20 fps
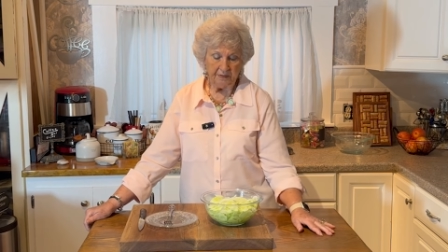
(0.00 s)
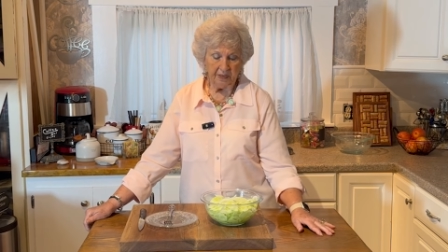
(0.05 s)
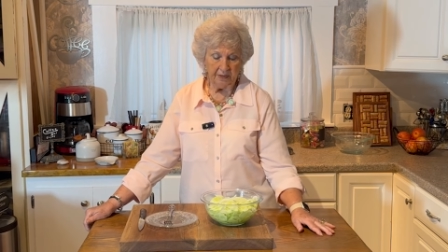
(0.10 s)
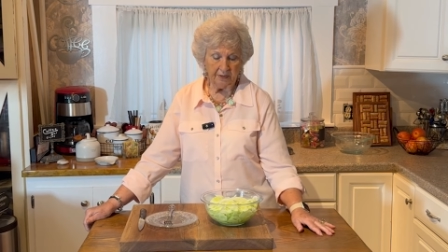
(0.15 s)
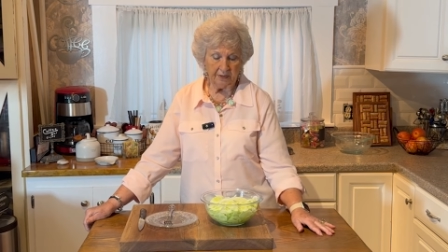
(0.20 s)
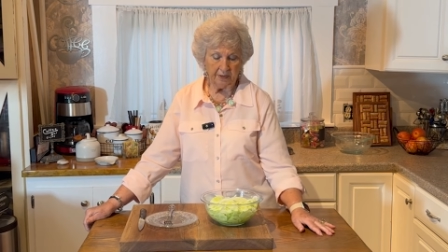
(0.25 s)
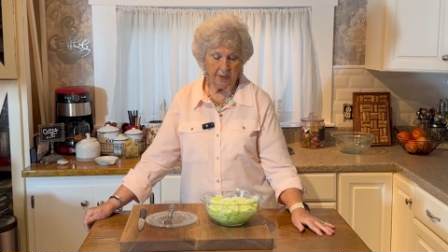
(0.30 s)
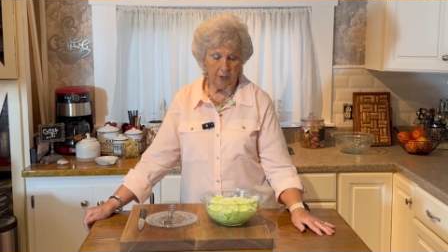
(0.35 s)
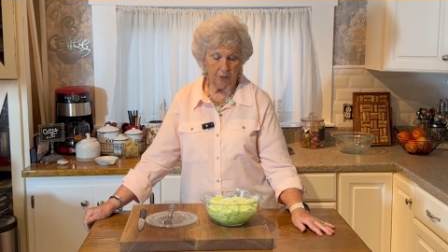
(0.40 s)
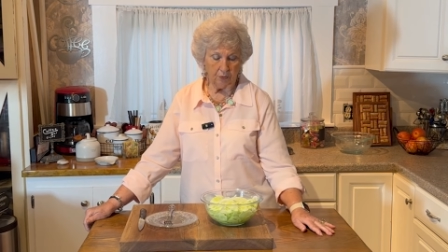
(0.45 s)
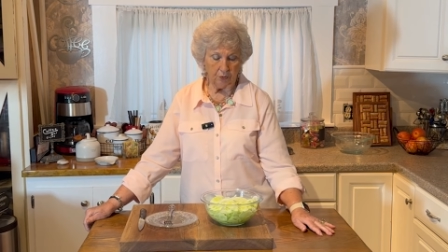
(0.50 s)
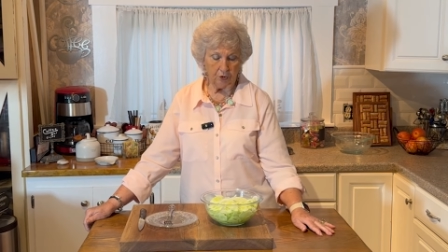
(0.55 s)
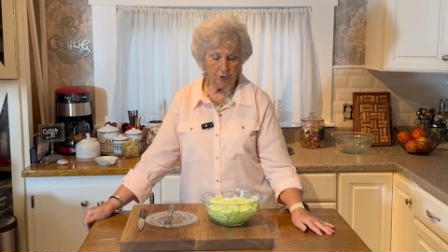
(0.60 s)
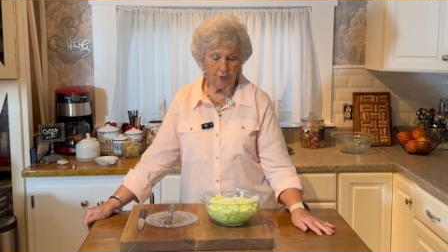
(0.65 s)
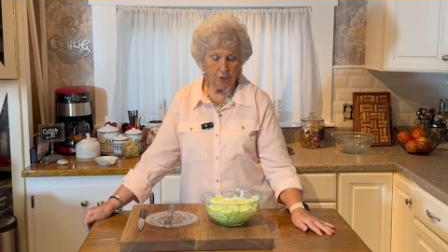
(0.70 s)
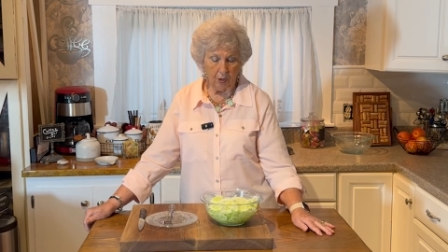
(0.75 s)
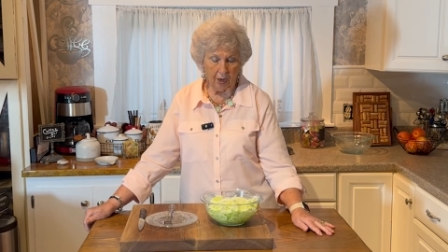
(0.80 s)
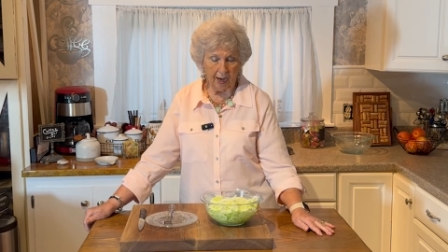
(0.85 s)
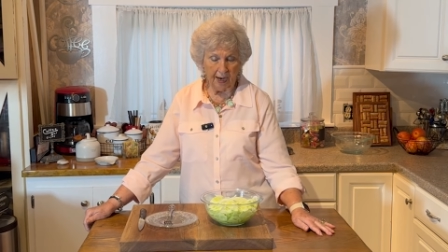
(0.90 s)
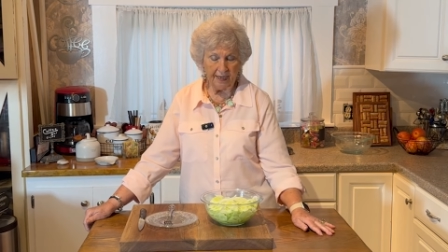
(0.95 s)
So
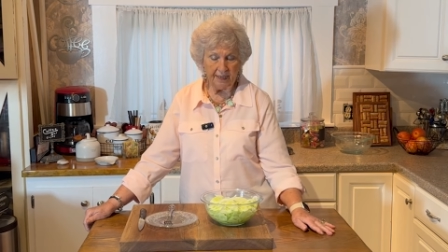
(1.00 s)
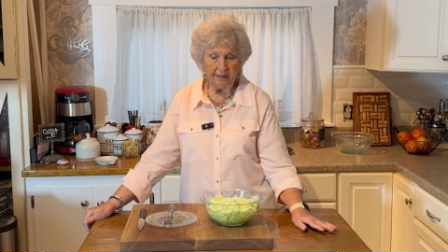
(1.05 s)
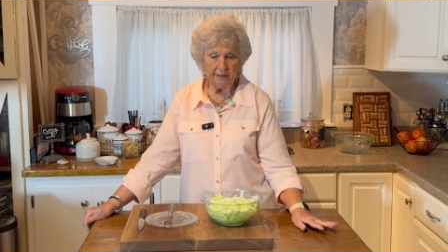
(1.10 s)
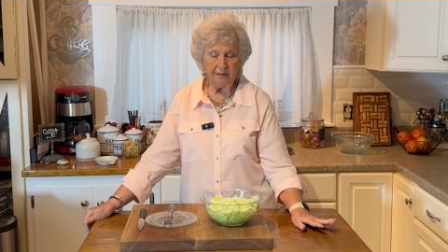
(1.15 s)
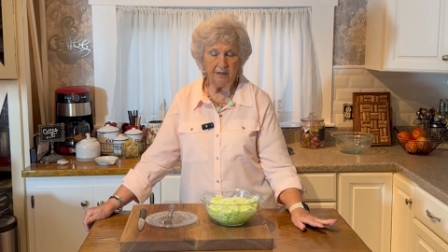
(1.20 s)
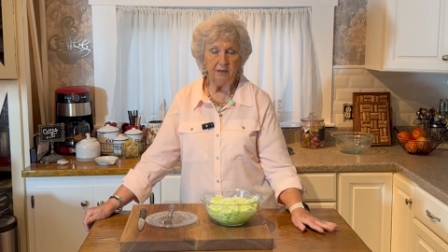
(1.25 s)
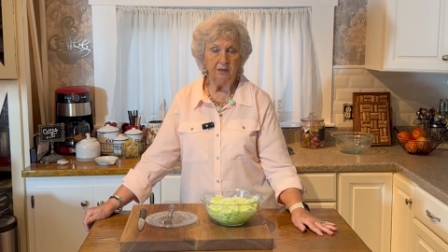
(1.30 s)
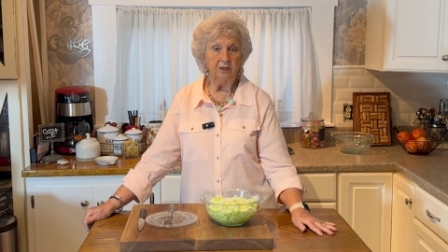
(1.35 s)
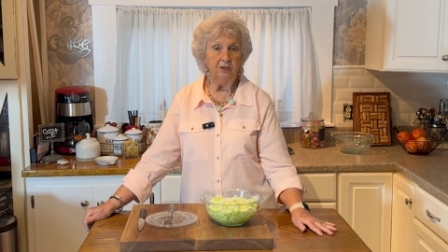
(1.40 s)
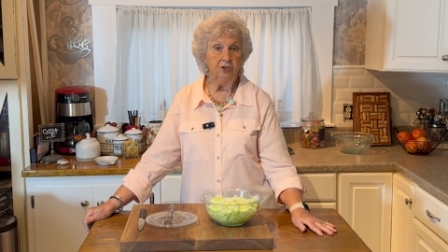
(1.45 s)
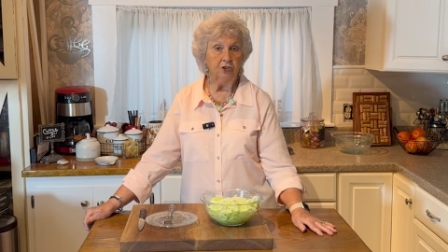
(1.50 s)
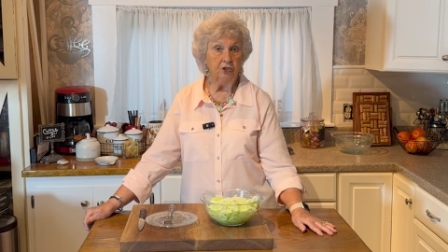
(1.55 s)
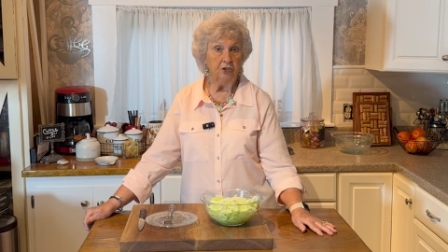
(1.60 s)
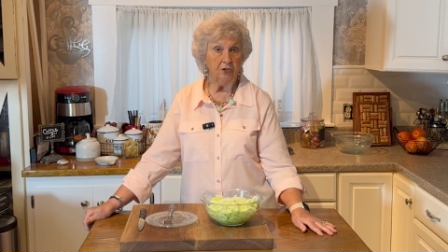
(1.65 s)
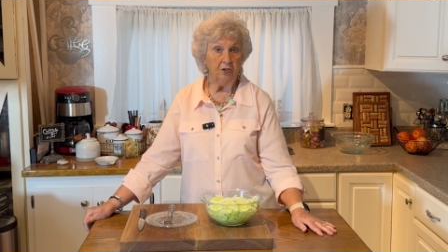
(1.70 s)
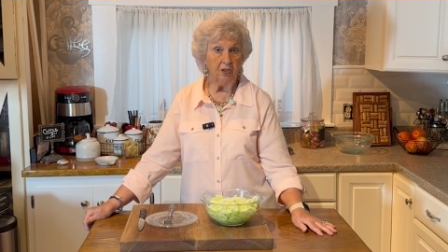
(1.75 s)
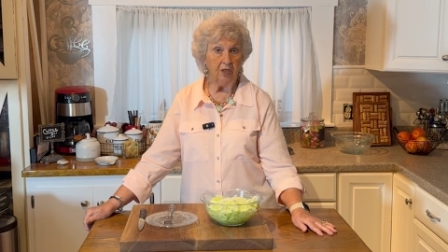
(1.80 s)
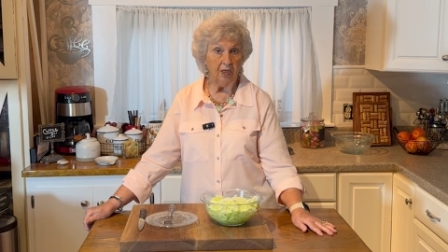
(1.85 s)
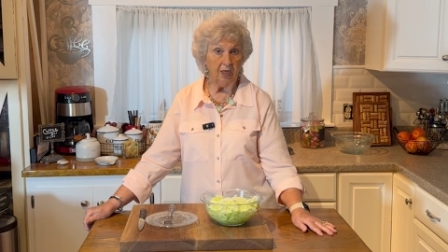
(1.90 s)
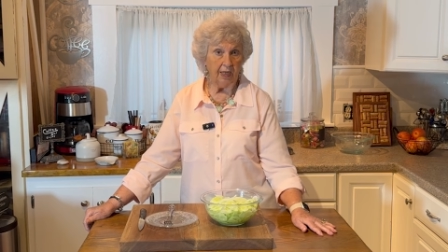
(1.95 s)
try it because you're
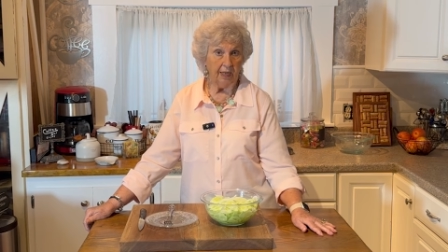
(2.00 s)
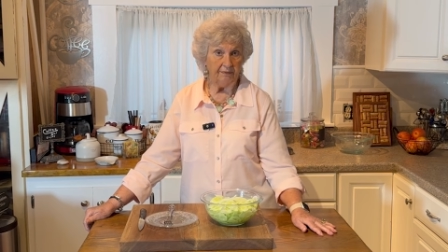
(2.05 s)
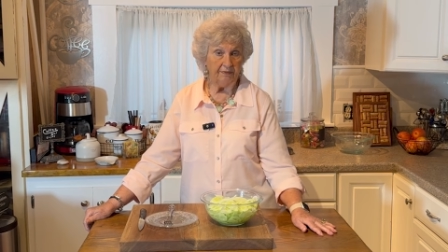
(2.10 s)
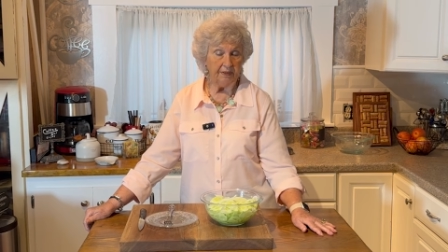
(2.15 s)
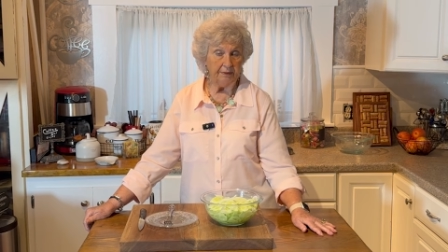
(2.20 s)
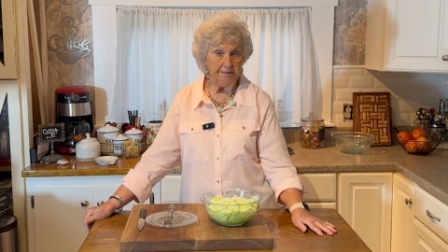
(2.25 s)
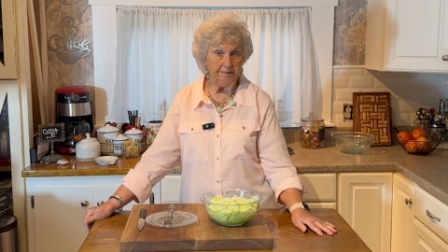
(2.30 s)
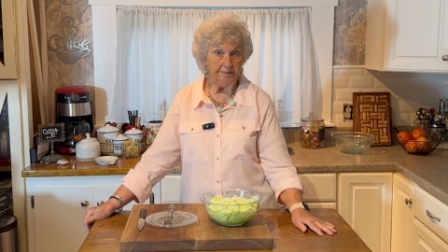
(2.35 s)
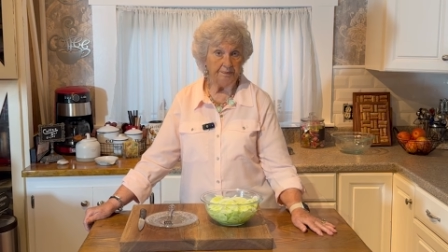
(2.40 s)
going to love it.